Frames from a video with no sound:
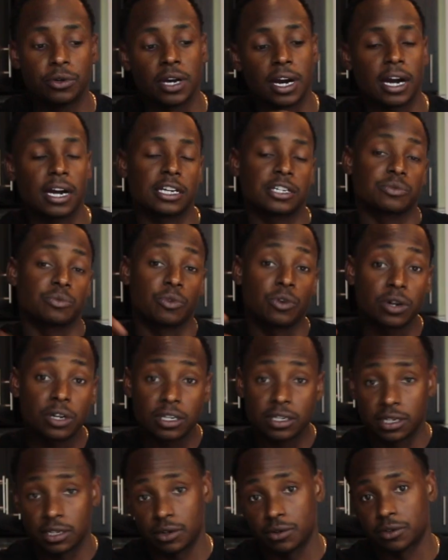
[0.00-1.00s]
guys
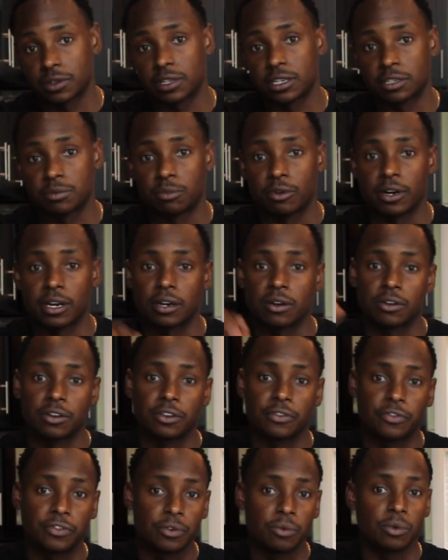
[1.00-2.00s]
want to deal with this brand or
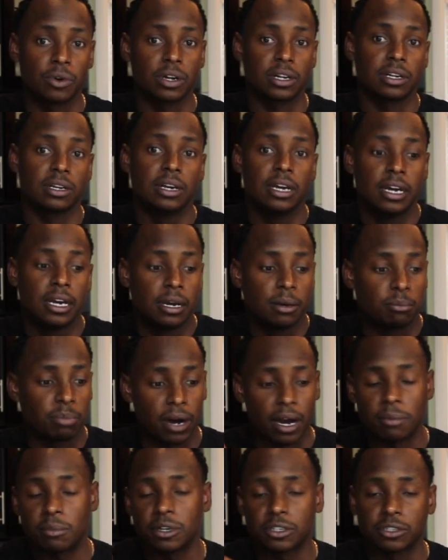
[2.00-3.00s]
if you want to
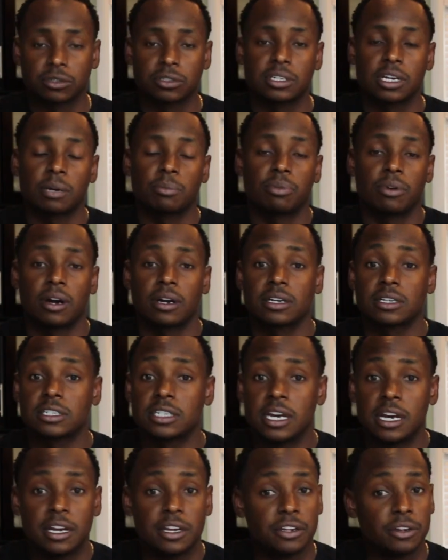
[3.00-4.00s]
buy Muscle Tech
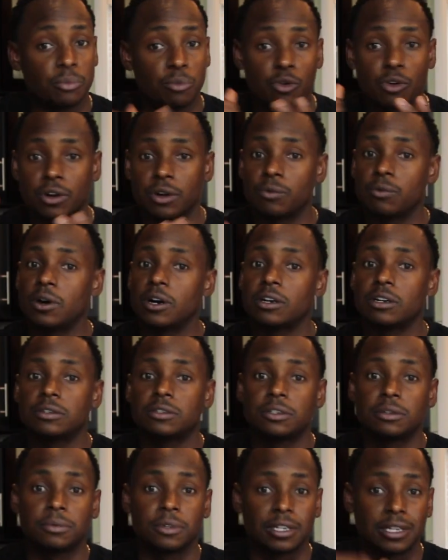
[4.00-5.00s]
products, you're more than welcome
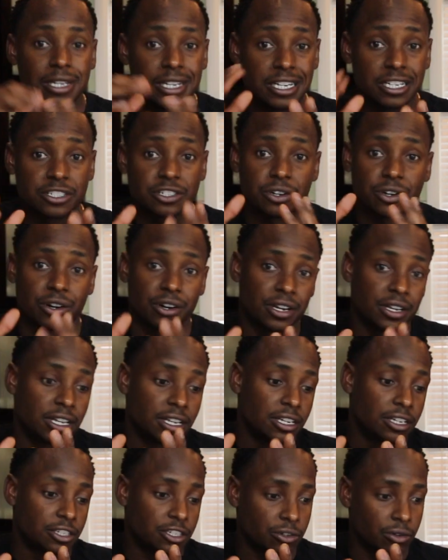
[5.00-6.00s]
to them. The links are in the
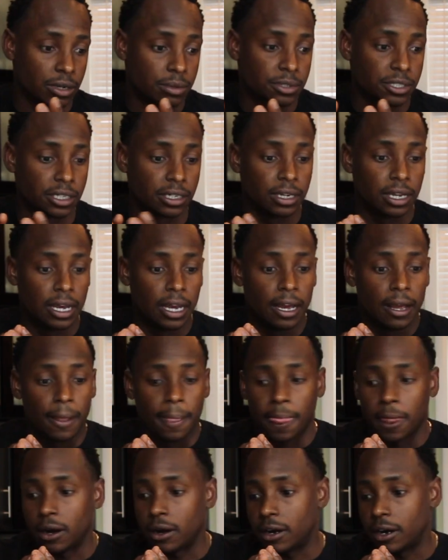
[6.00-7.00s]
description.
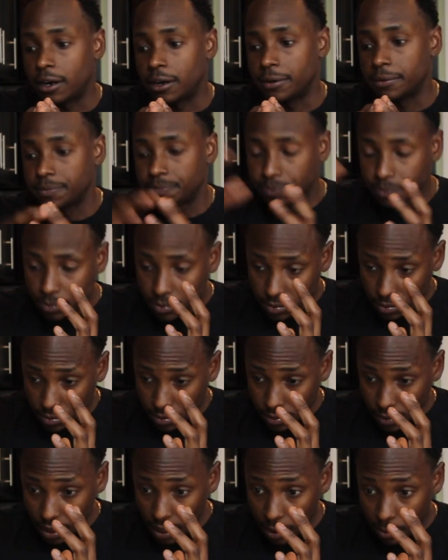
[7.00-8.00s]

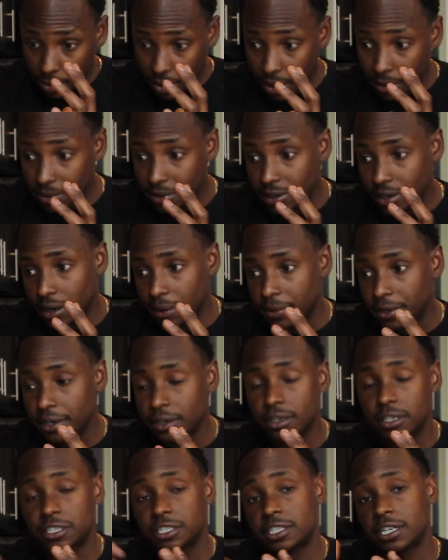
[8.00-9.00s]
But I'm
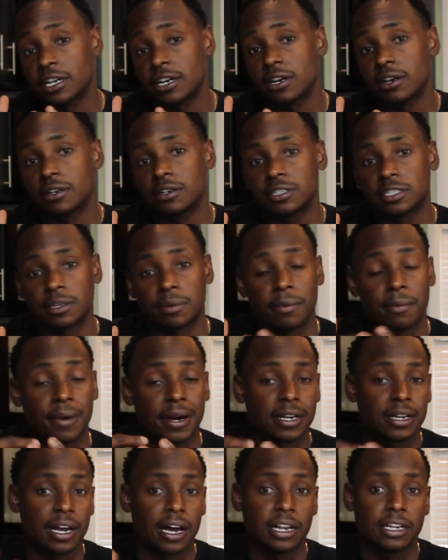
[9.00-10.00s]
here to share some of
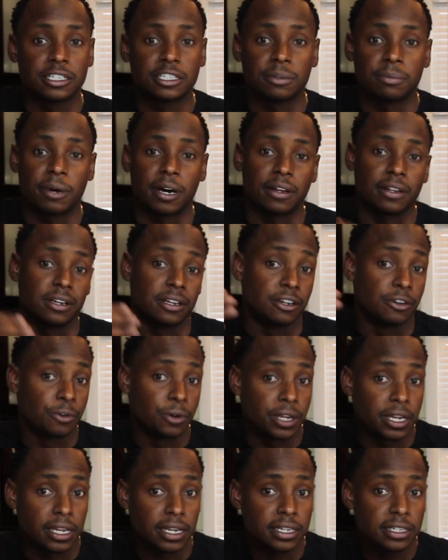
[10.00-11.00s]
my knowledge about
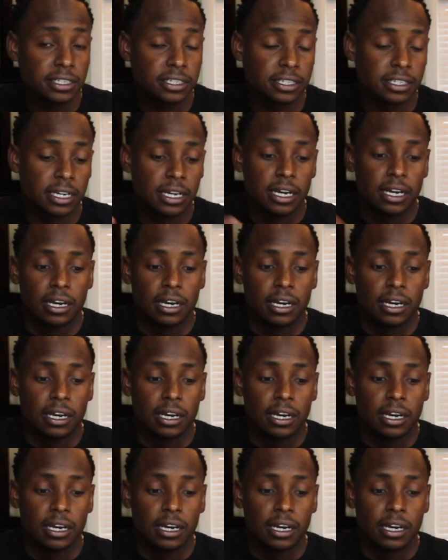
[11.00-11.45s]
ingredients